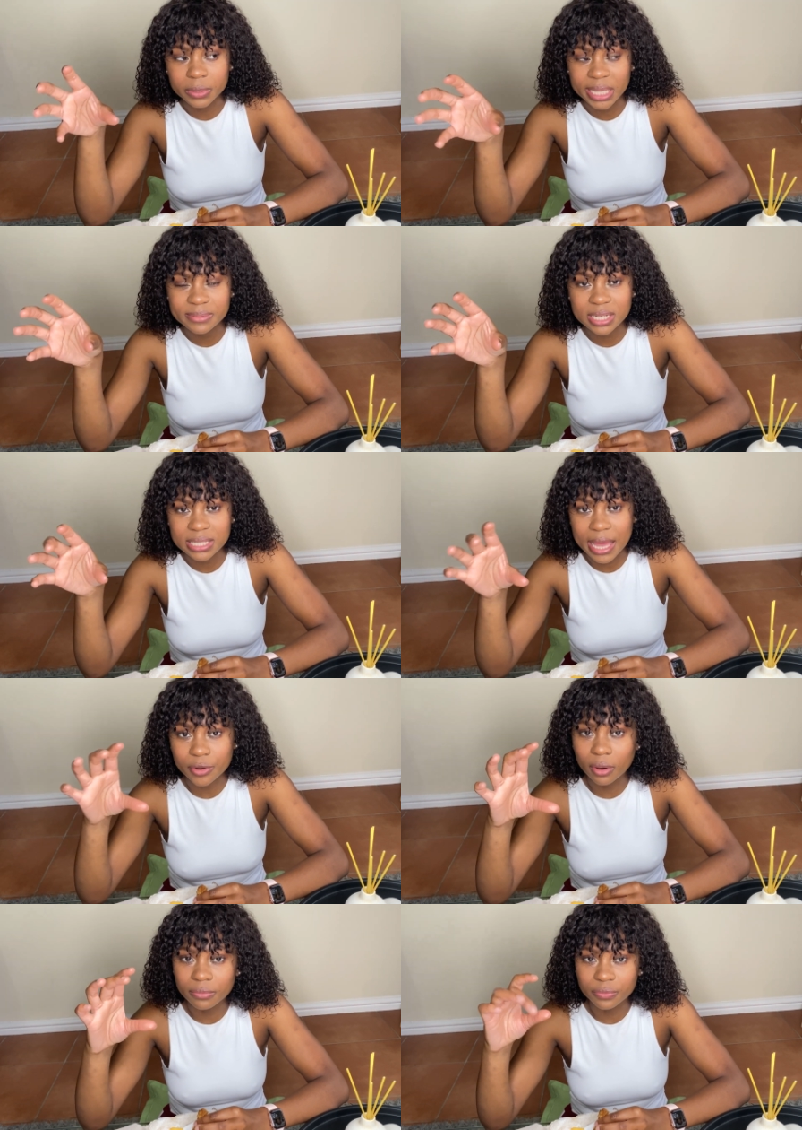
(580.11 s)
we kept a scan
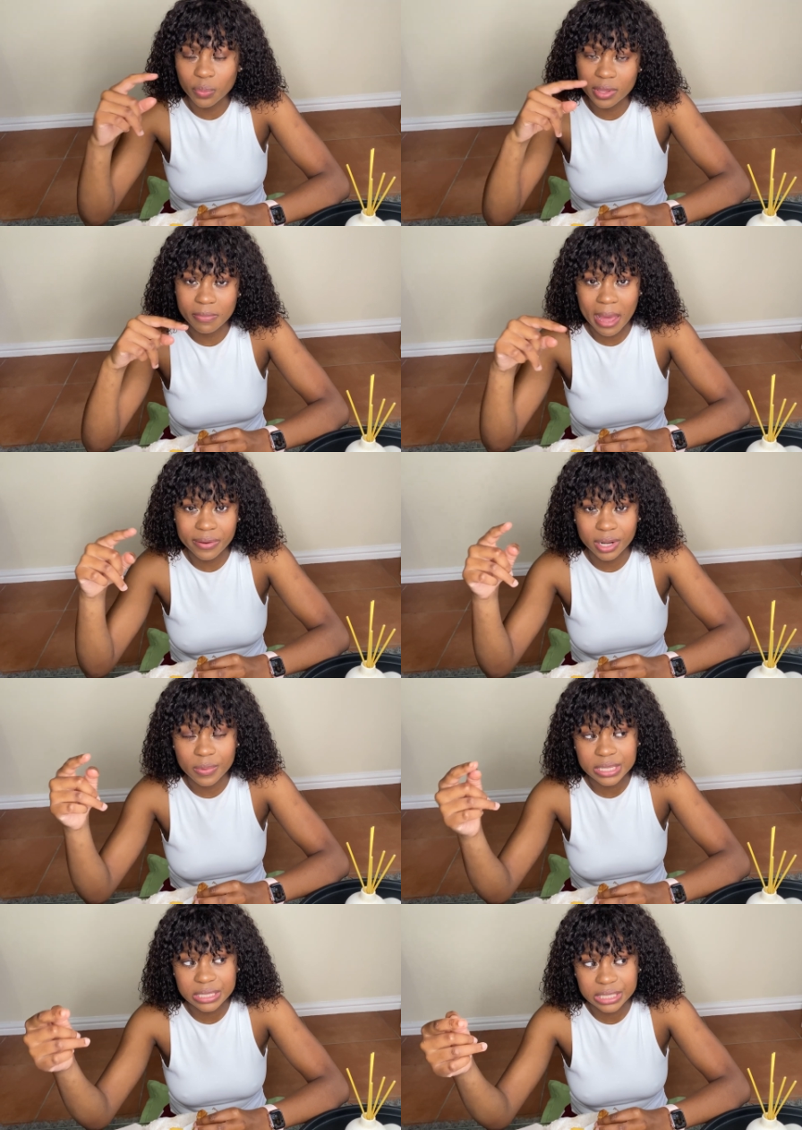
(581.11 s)
of where the mirena
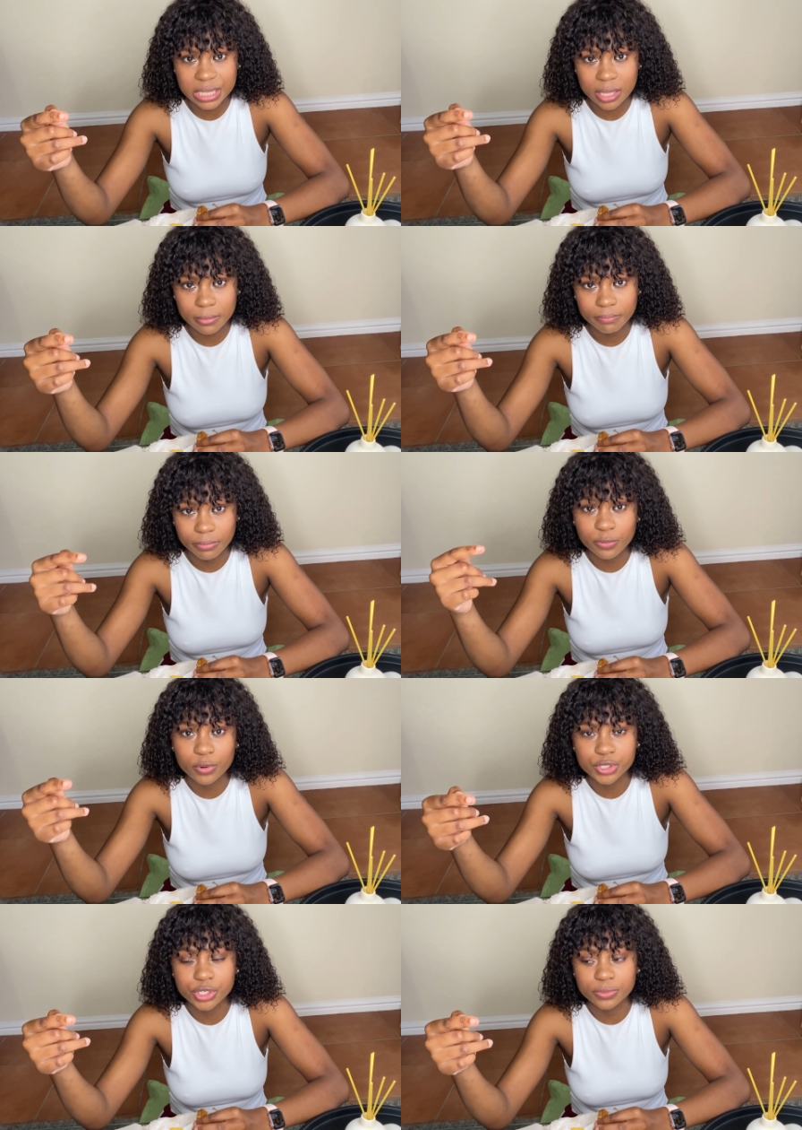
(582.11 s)
was sitting
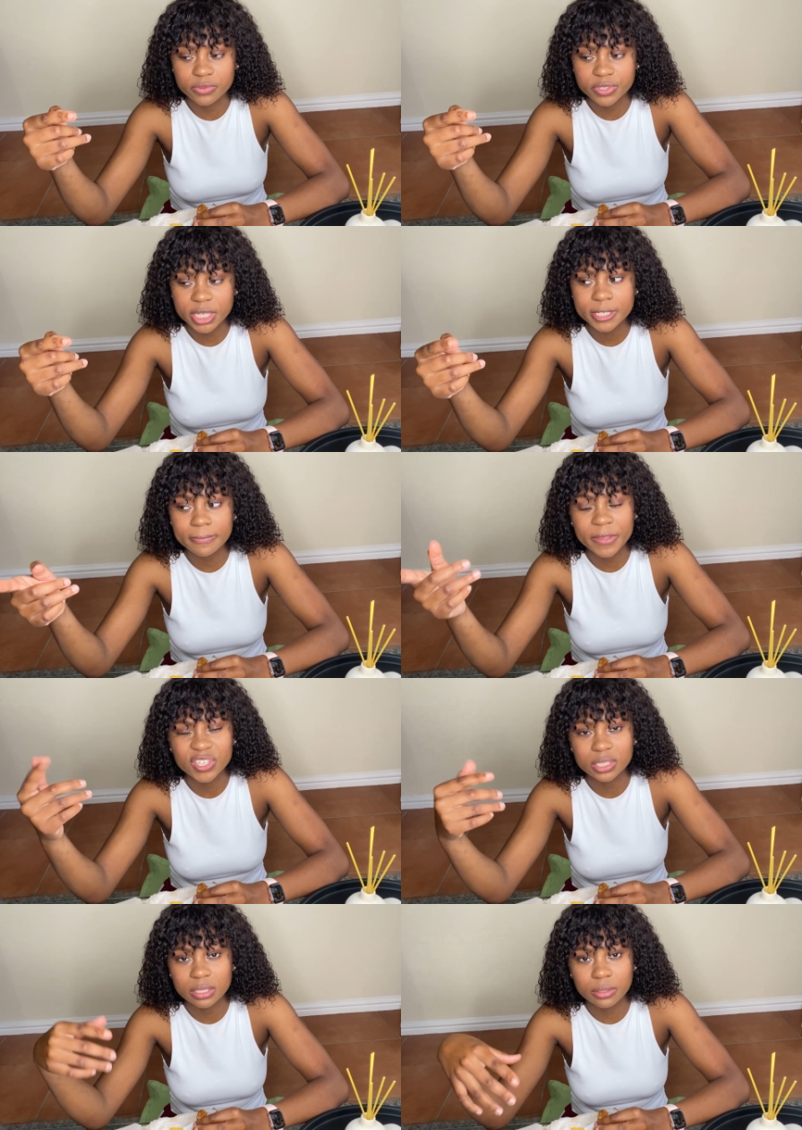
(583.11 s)
before she removed it. And then
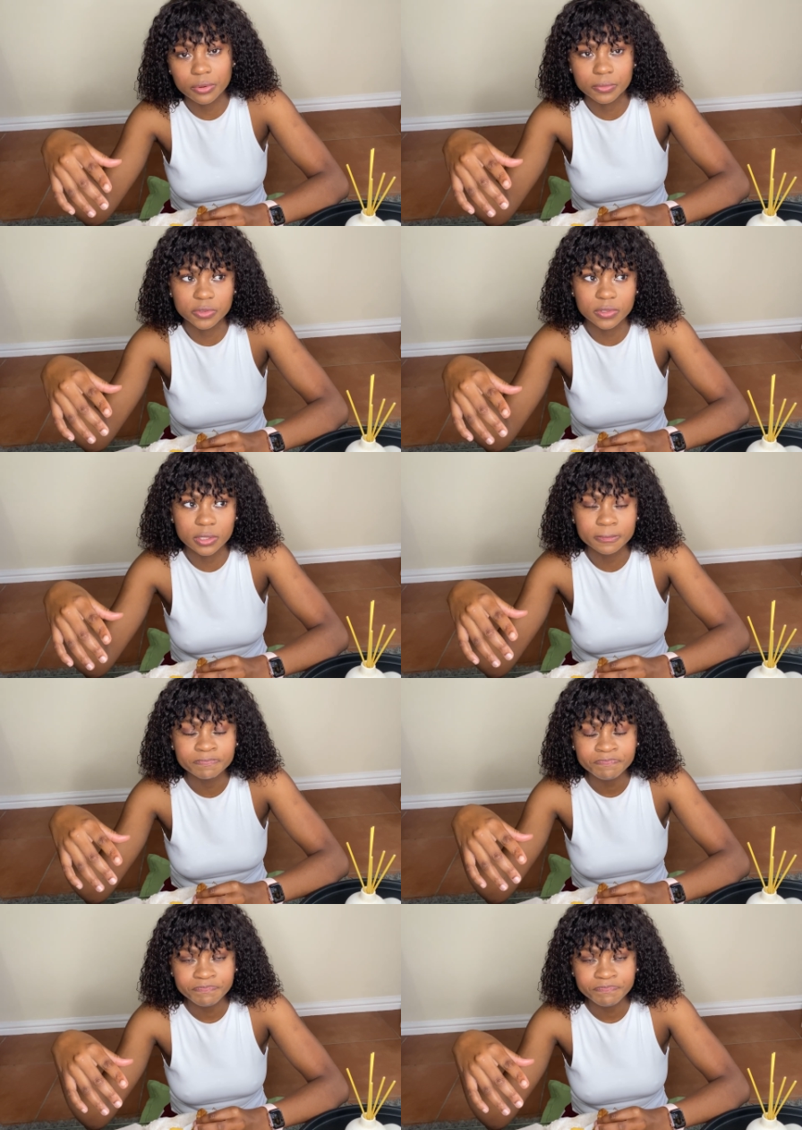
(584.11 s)
she did the removal.